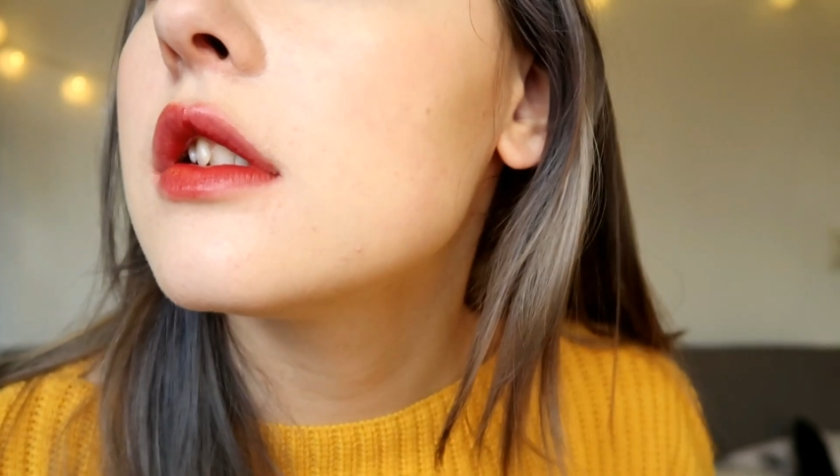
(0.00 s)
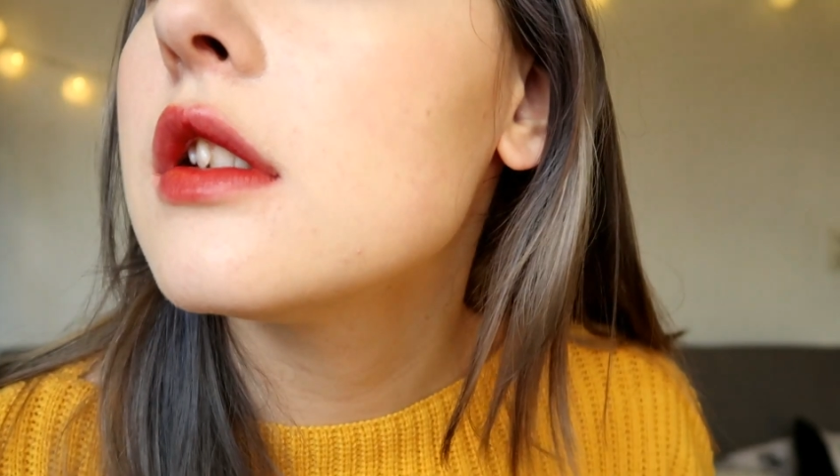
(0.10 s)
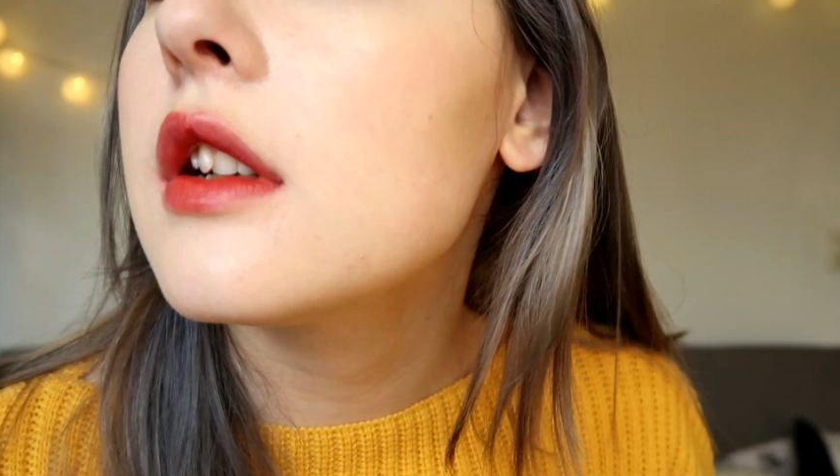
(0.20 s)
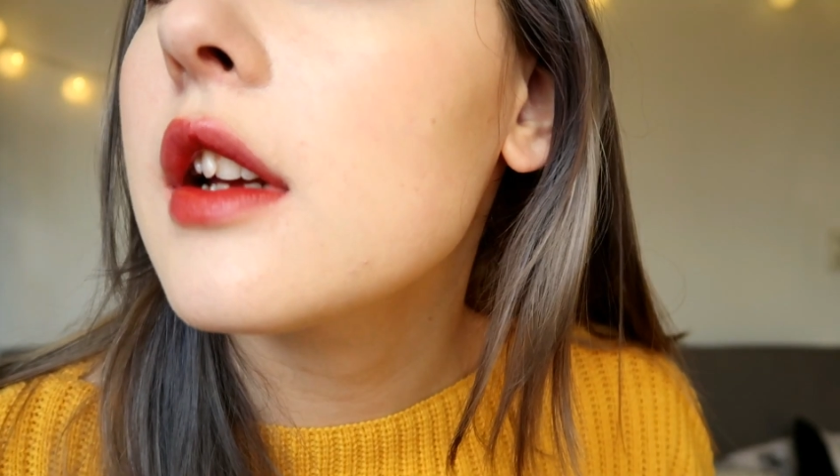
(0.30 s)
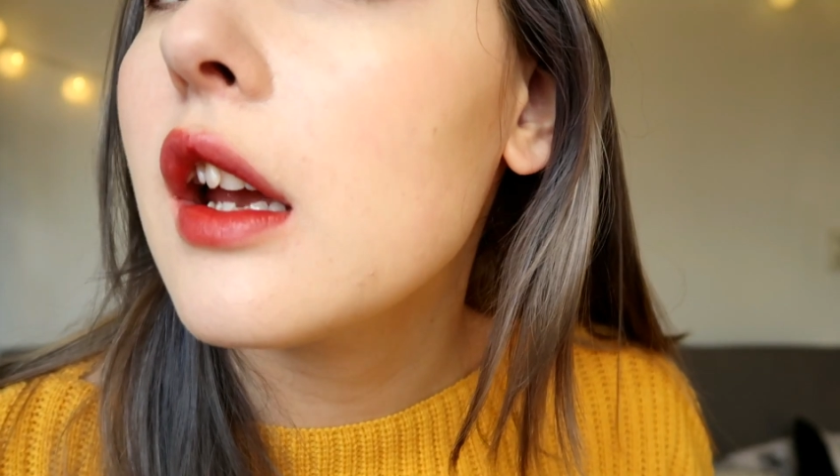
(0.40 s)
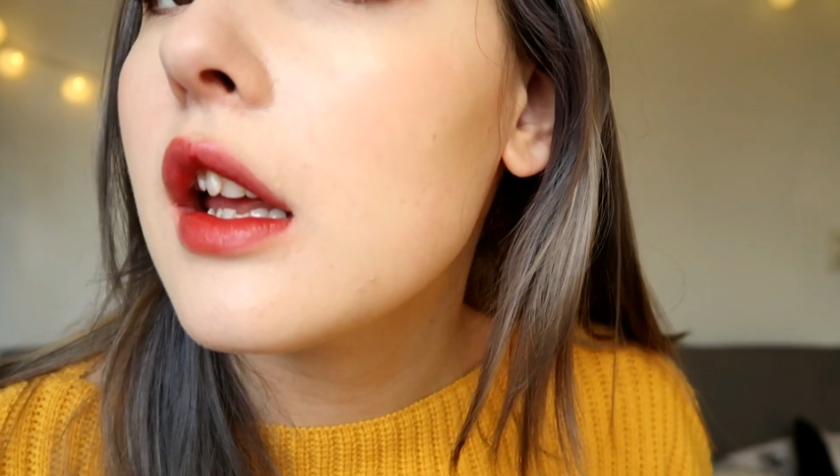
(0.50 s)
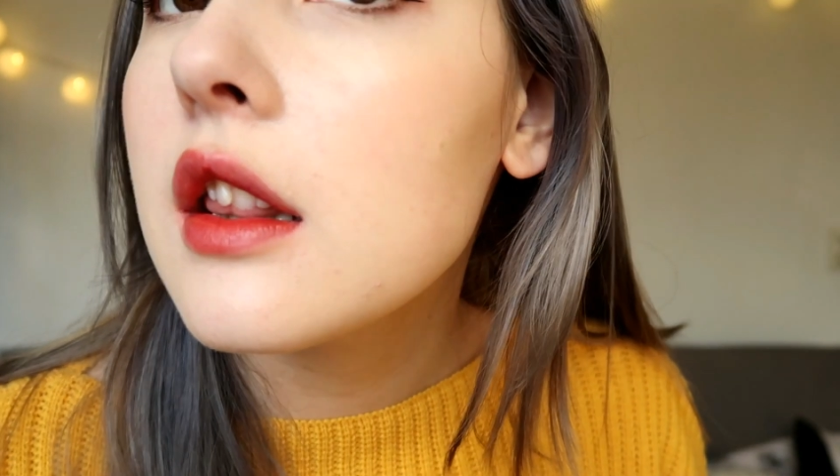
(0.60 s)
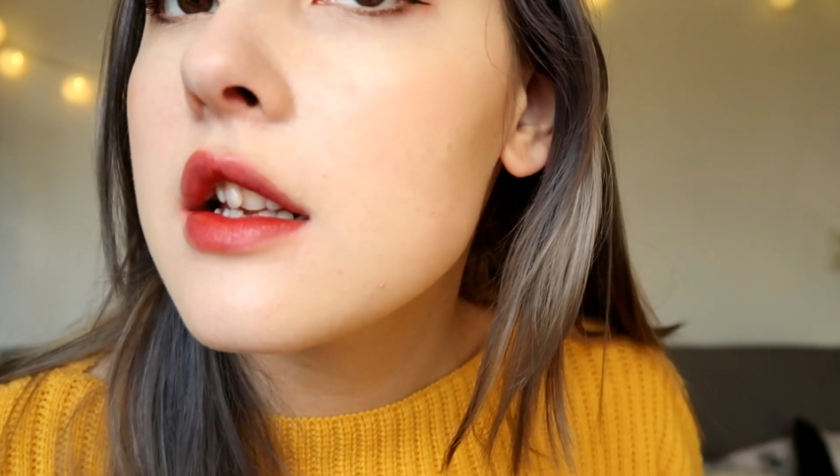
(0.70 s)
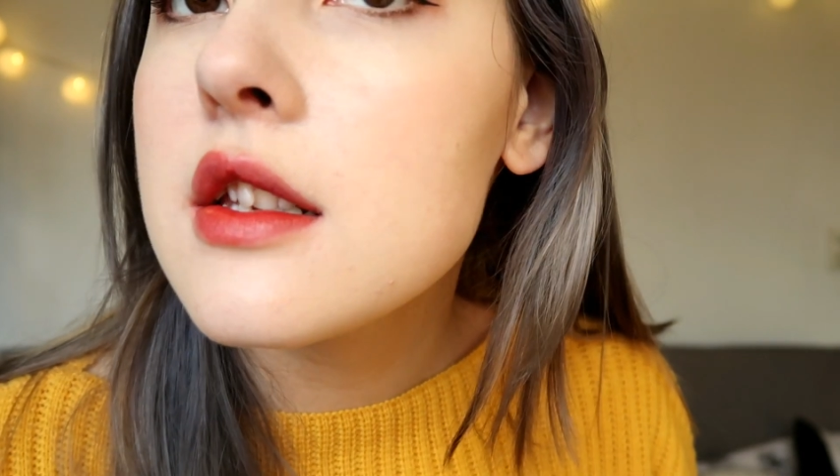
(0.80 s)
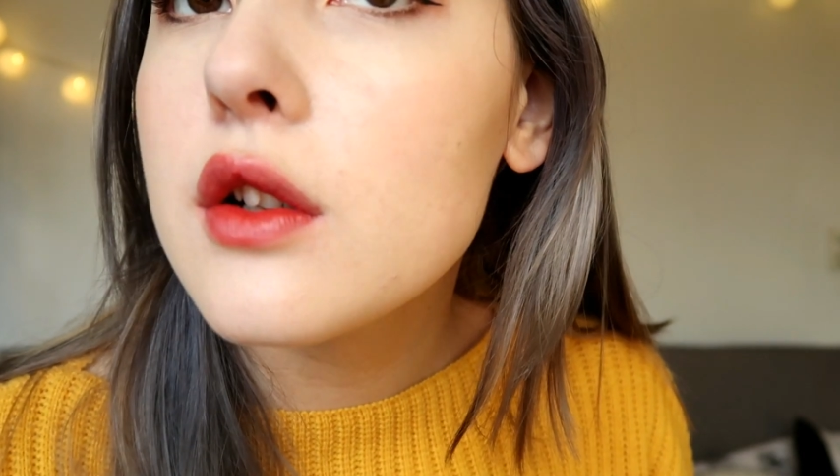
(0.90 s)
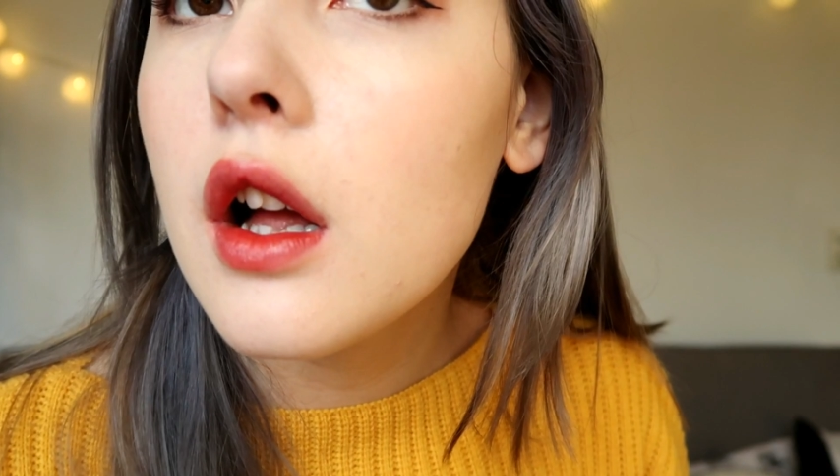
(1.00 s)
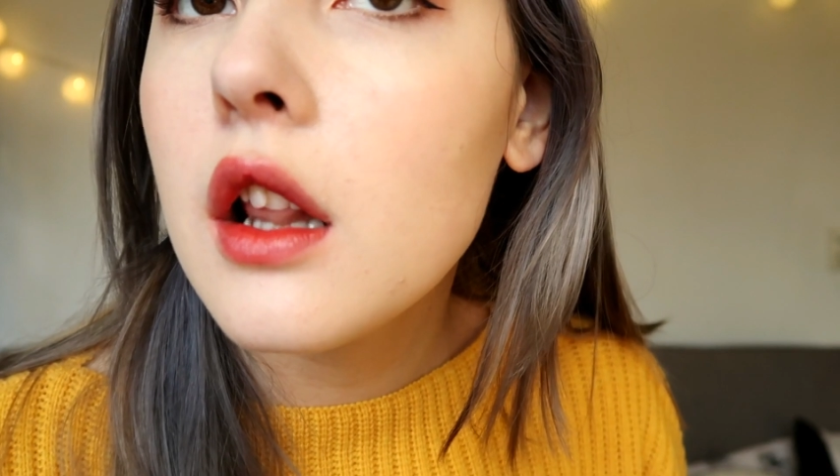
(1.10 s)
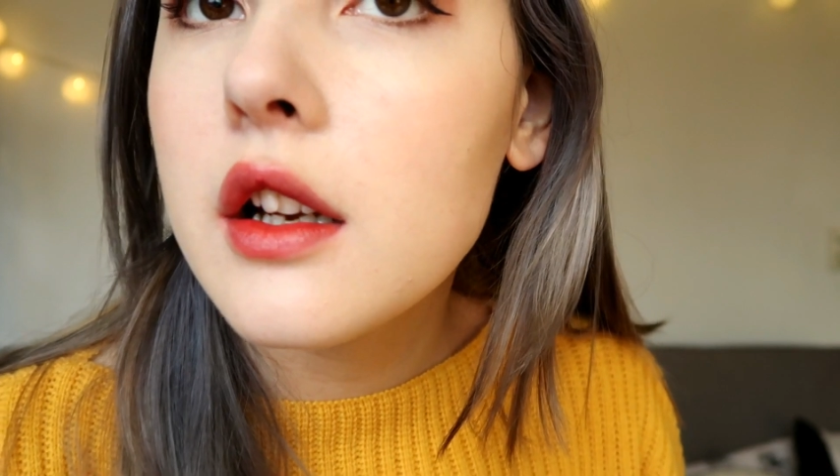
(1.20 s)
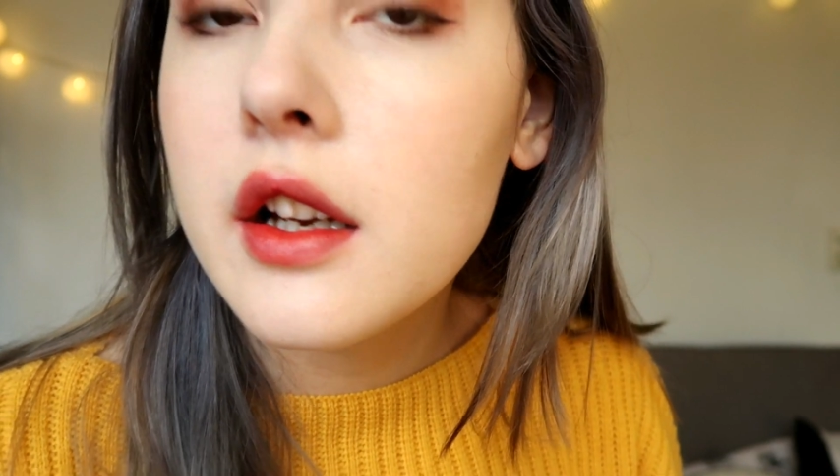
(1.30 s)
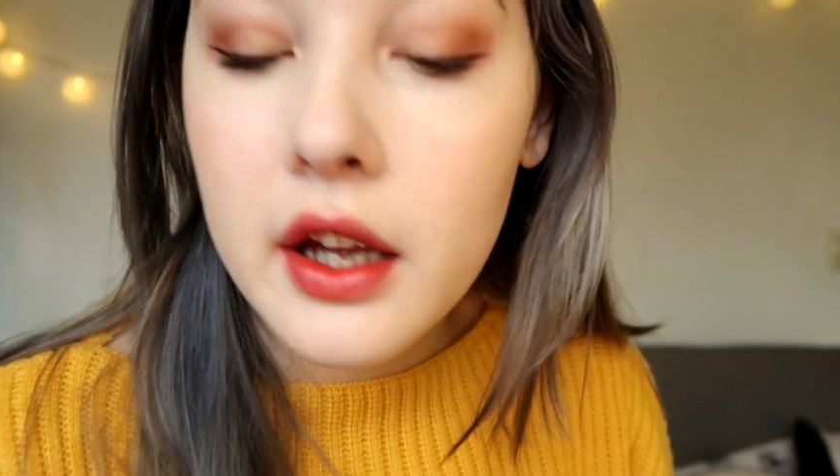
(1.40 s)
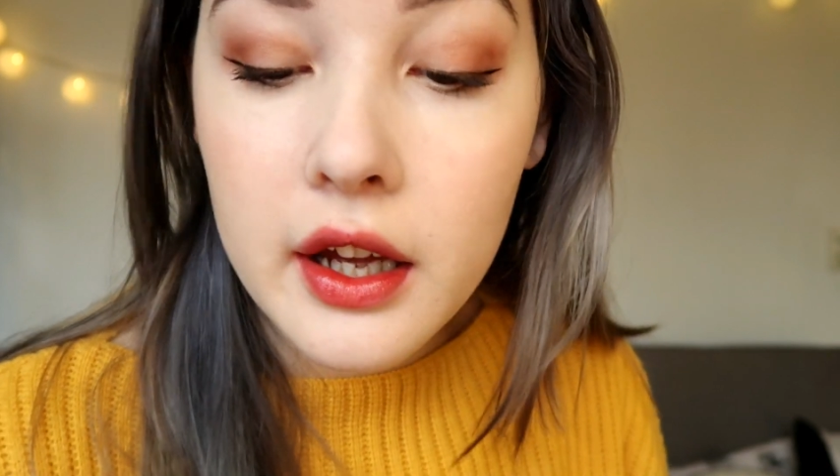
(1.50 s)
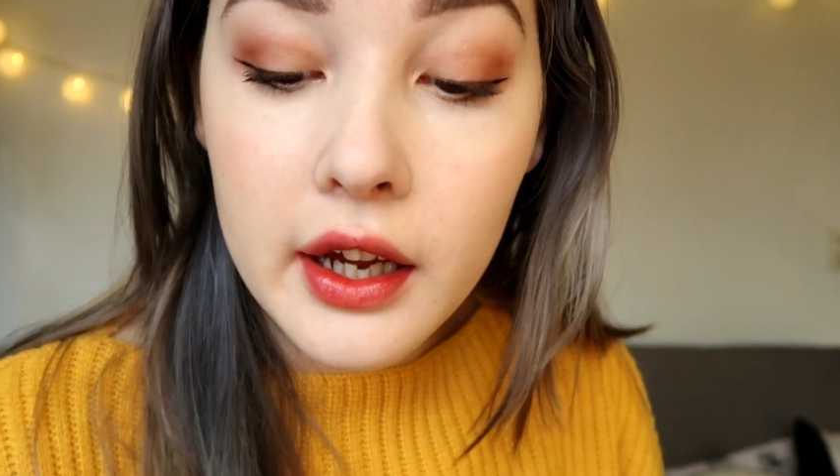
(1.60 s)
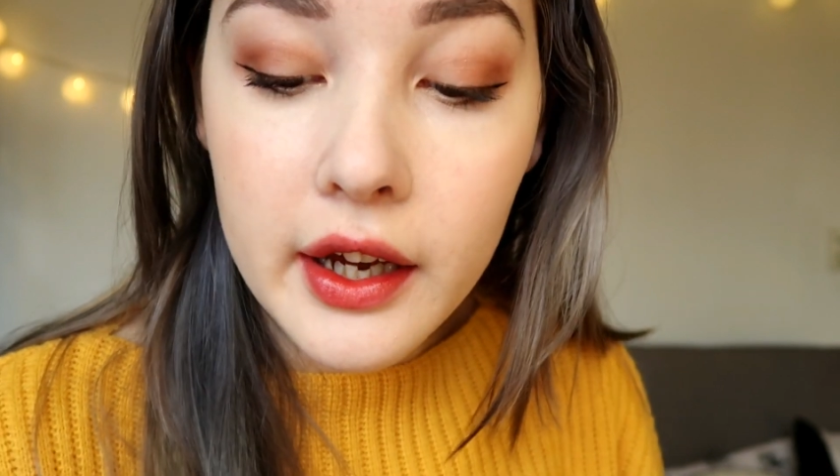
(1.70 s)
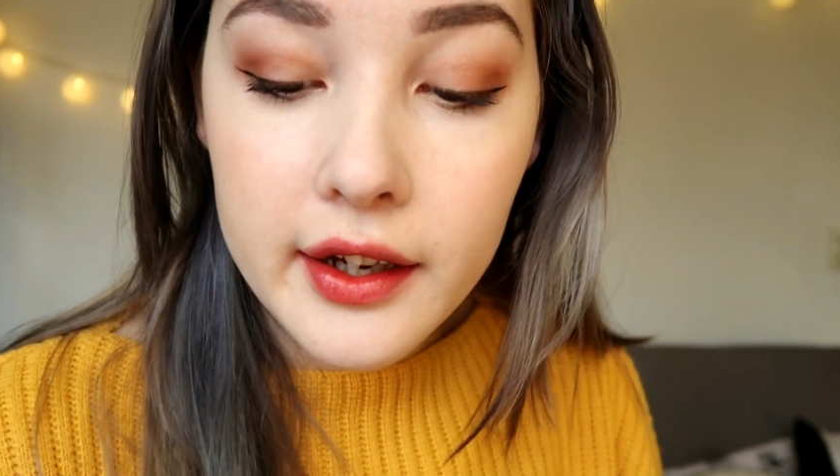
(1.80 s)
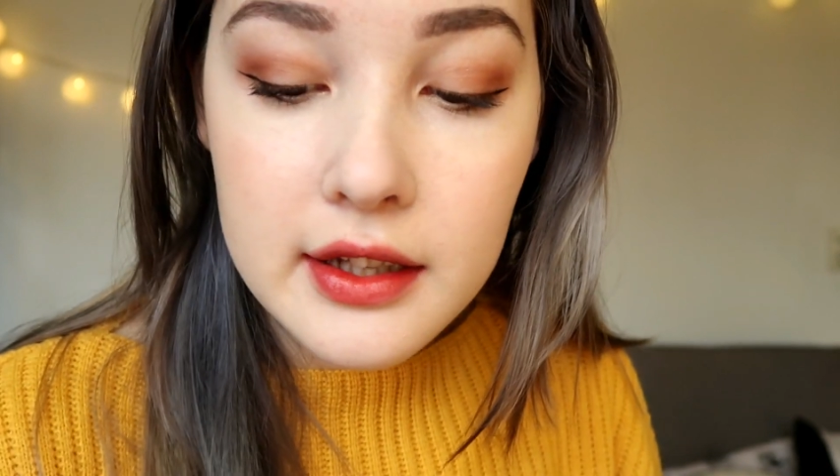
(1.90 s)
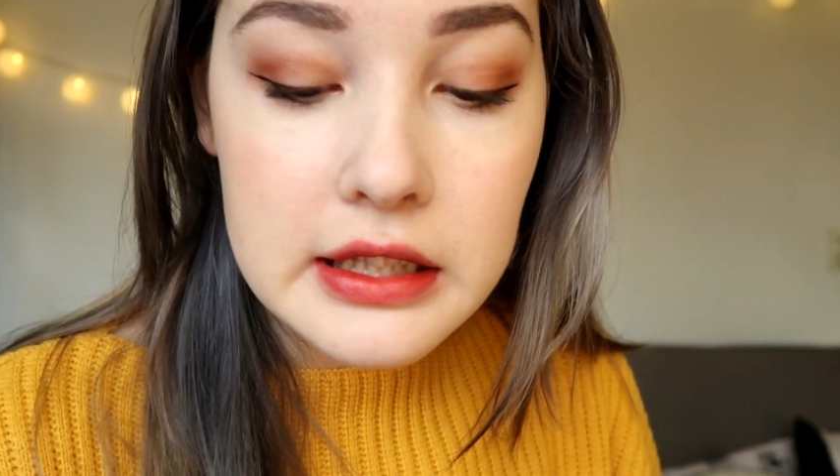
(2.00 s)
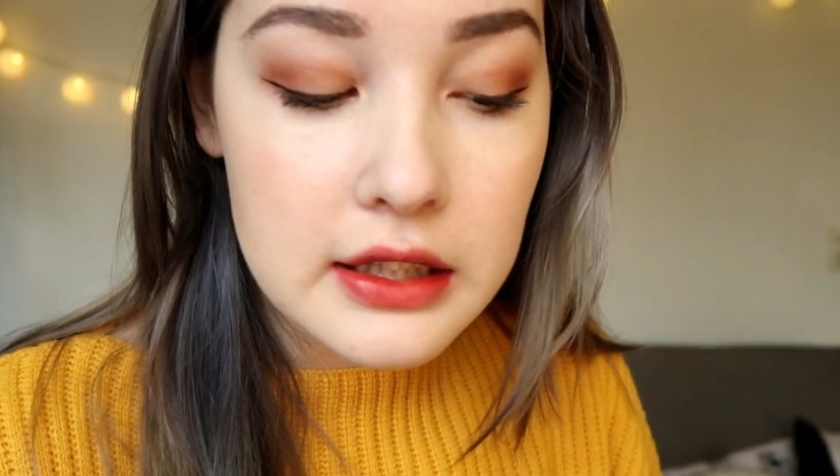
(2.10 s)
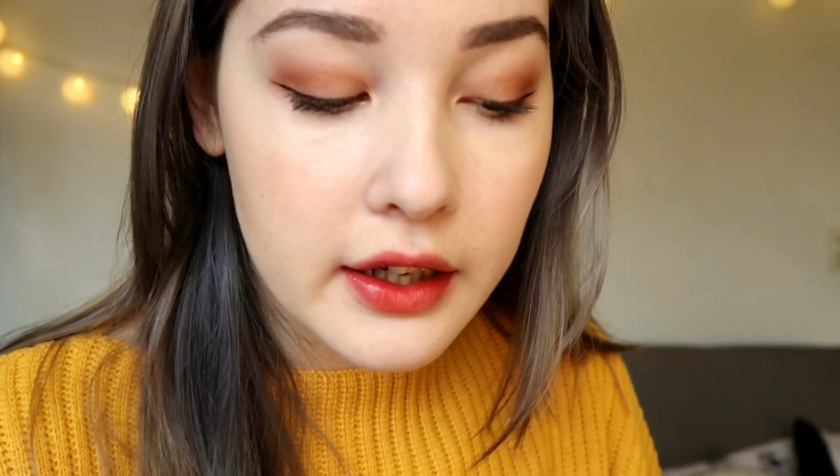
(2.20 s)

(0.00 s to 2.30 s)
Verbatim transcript: Look at this color, guys.